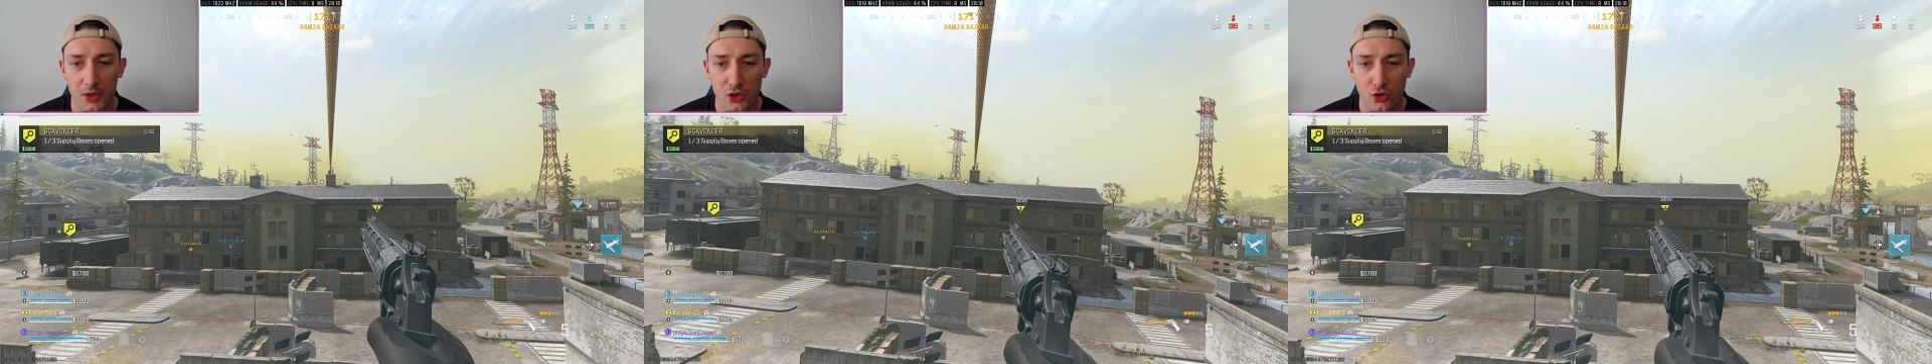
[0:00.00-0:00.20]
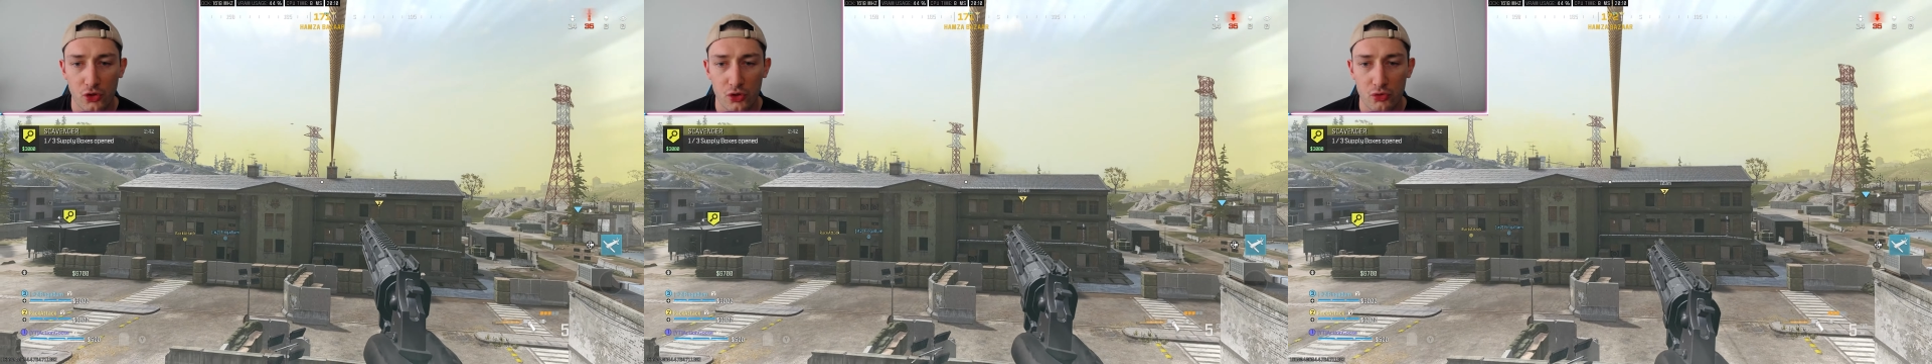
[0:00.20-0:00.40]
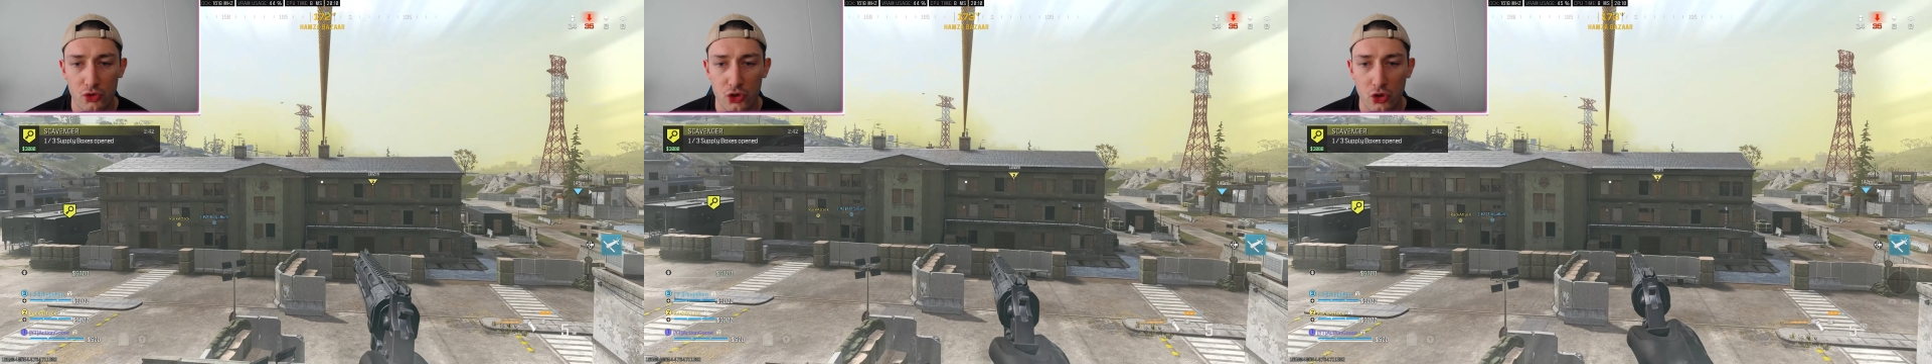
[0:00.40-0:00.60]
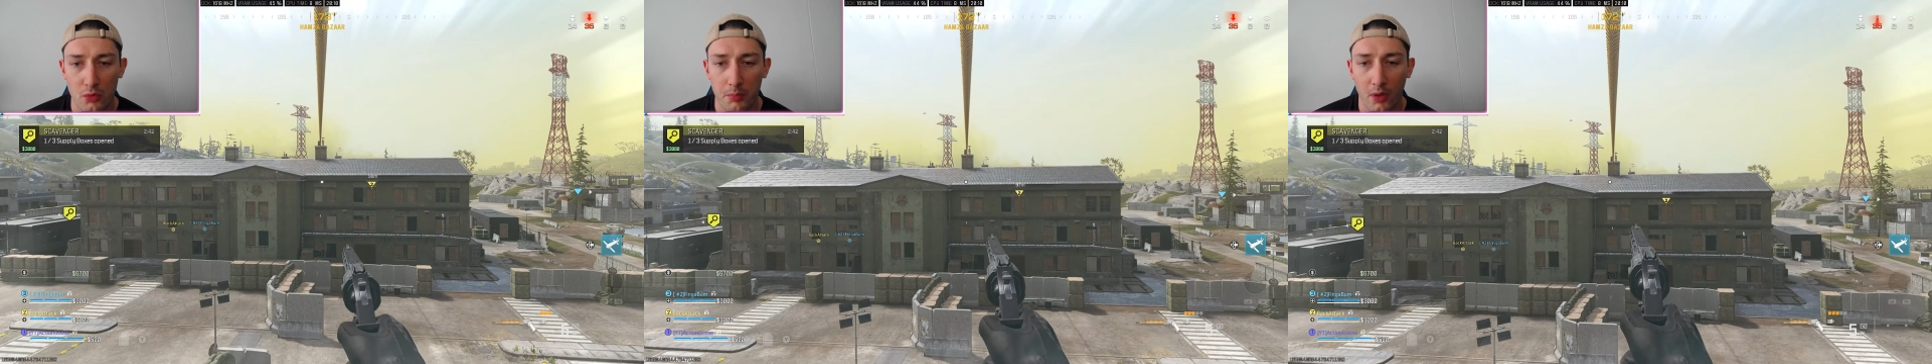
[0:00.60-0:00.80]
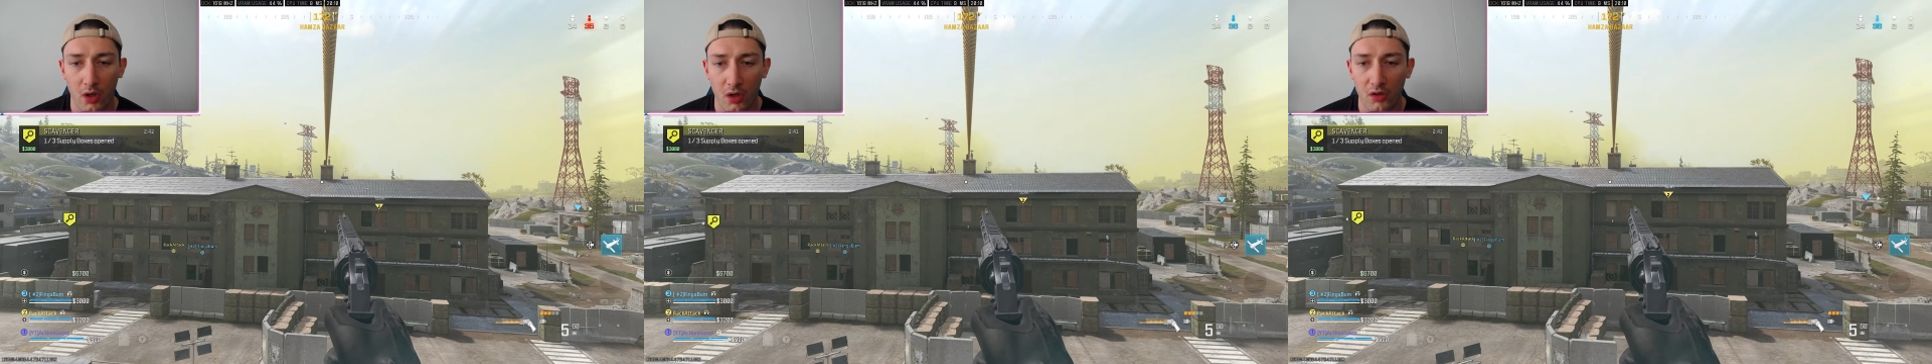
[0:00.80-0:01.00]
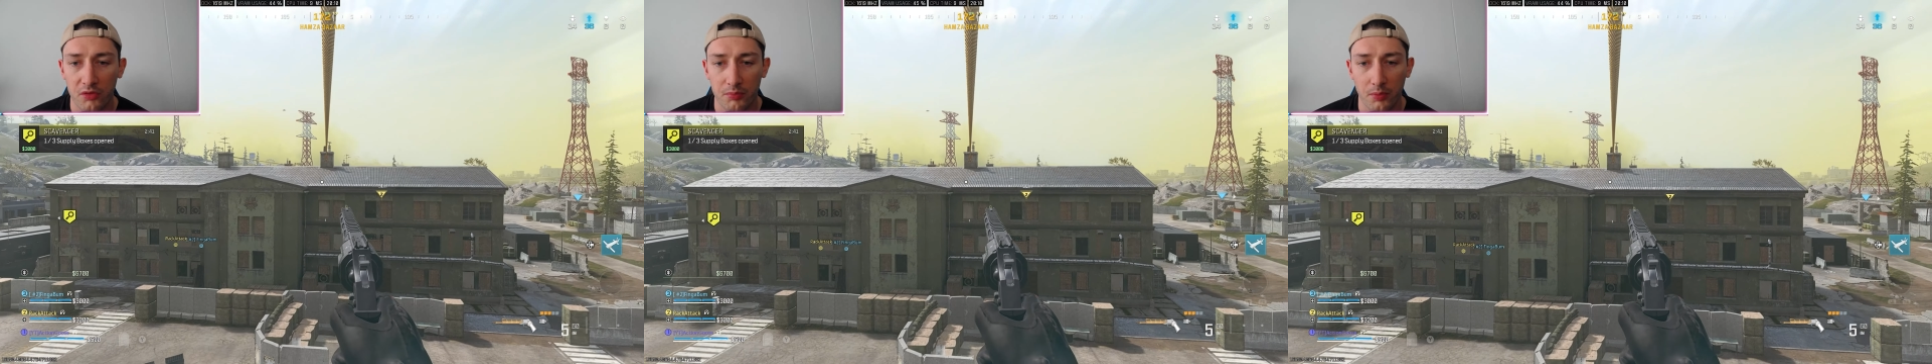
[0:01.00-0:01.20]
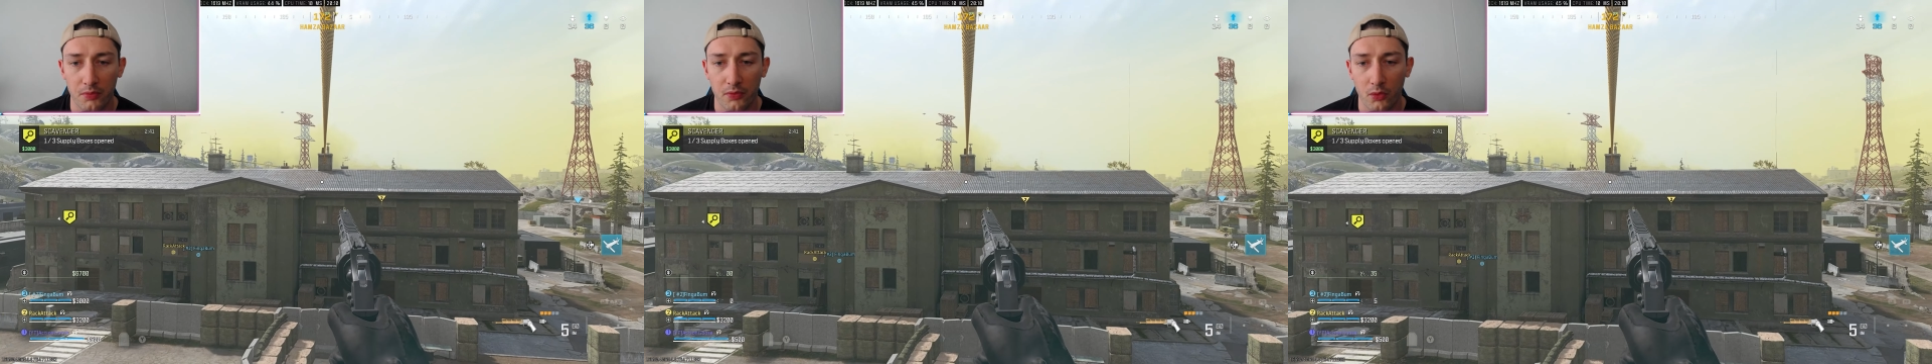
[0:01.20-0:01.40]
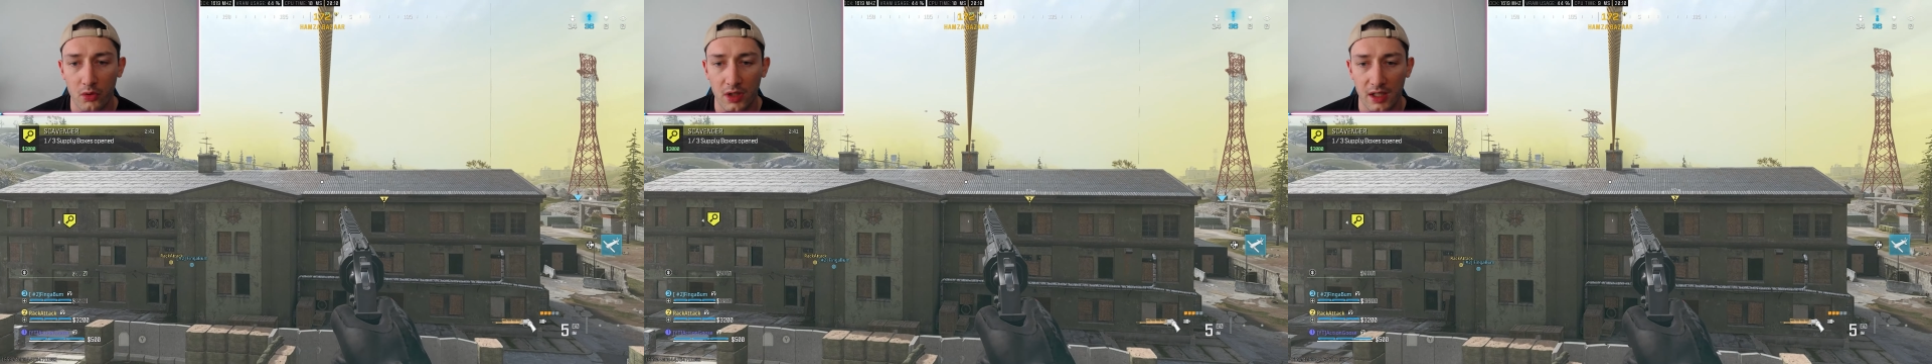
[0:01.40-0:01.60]
make sure you jump off
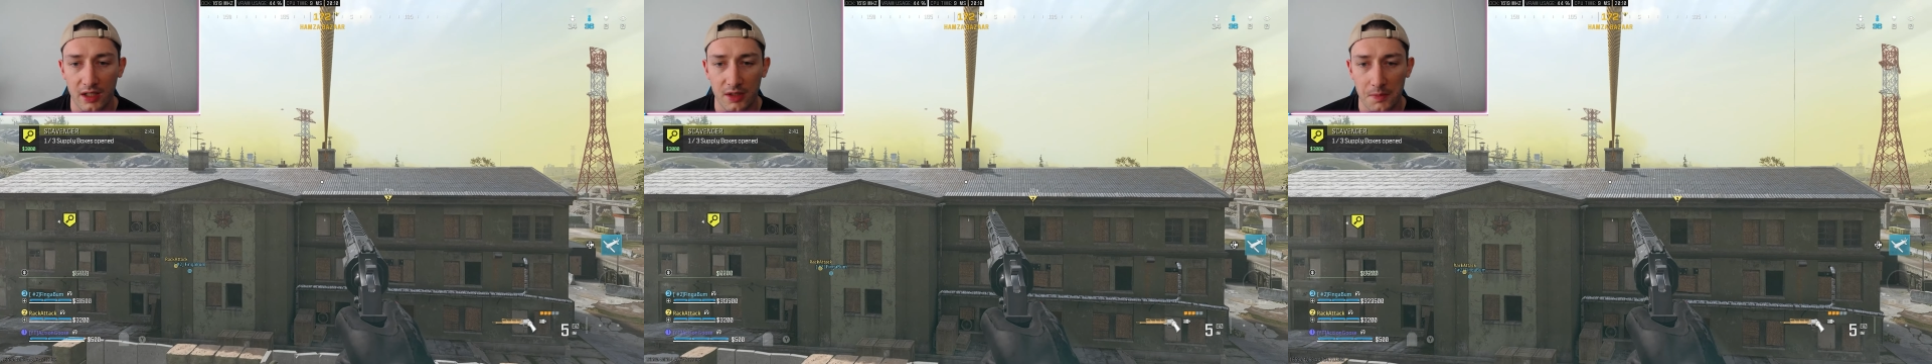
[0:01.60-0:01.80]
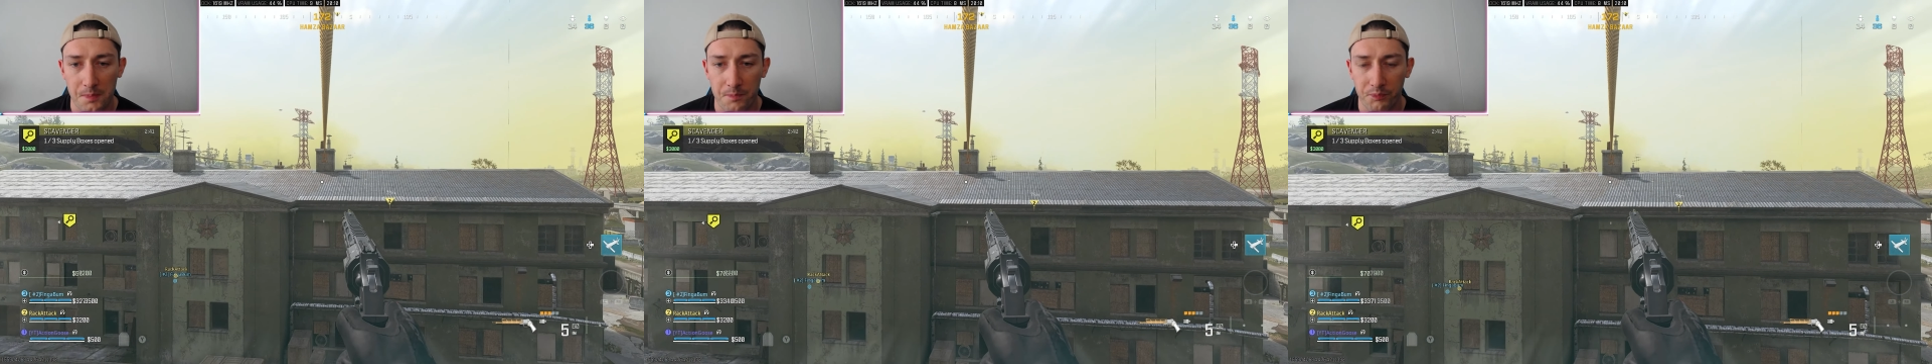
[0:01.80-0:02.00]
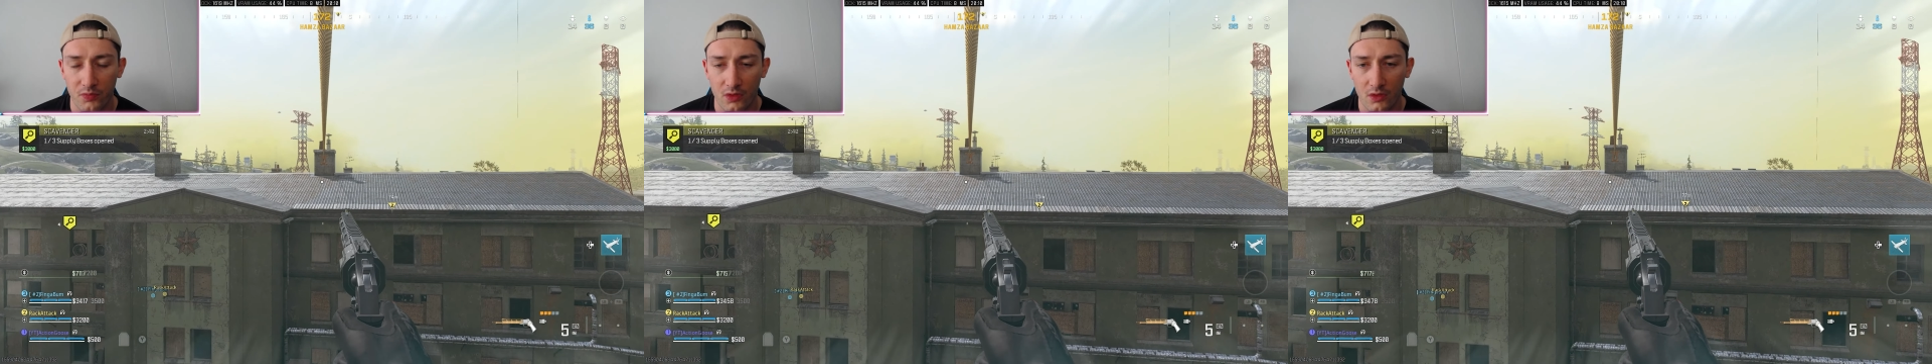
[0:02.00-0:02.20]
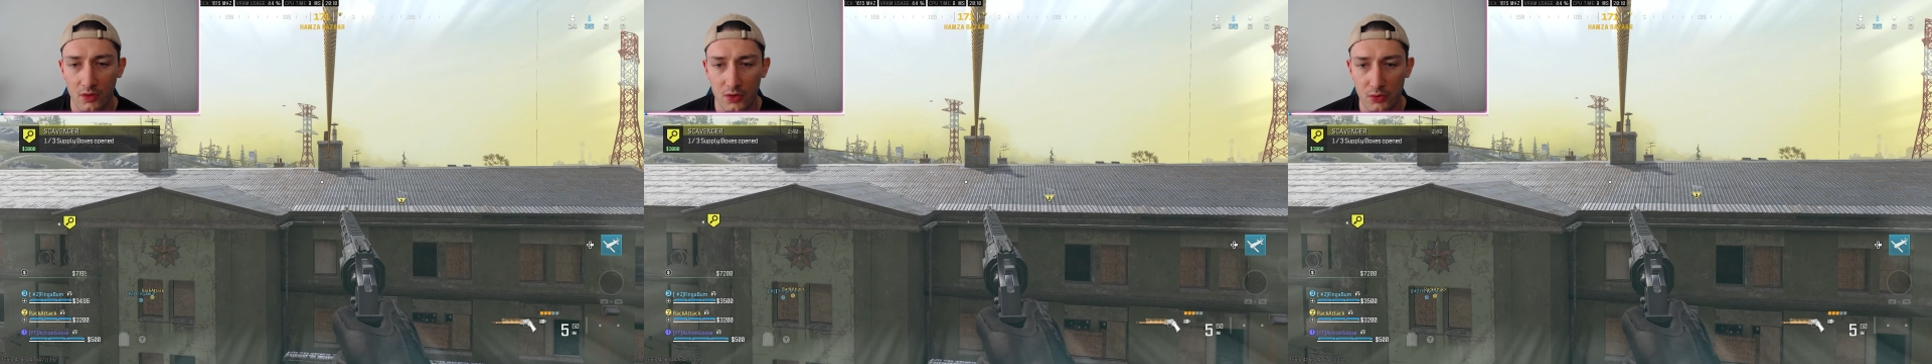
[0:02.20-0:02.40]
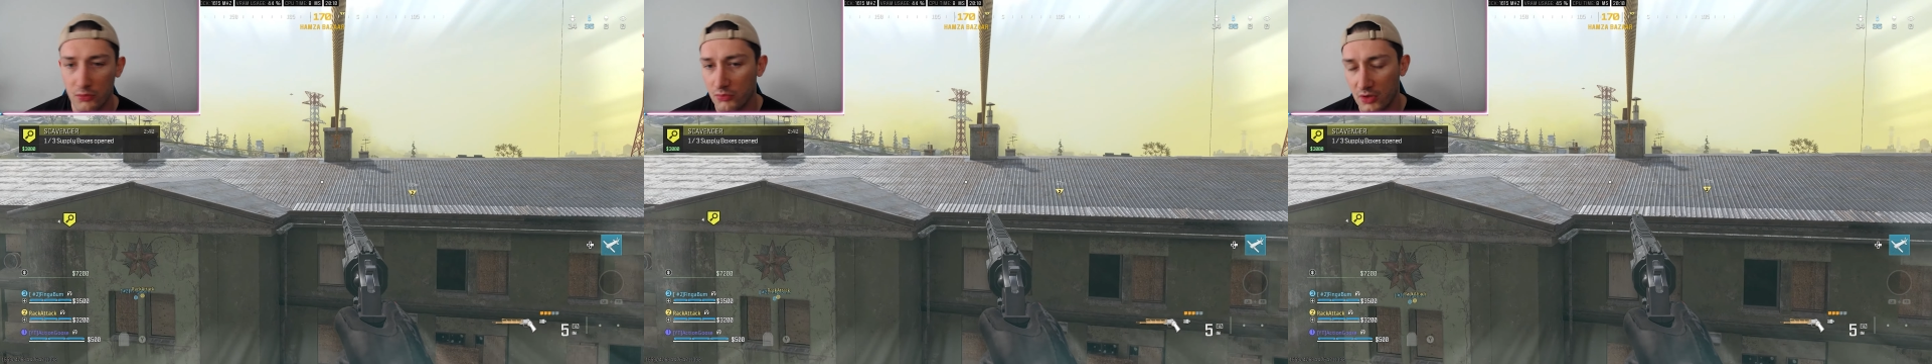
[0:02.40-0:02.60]
beforehand. You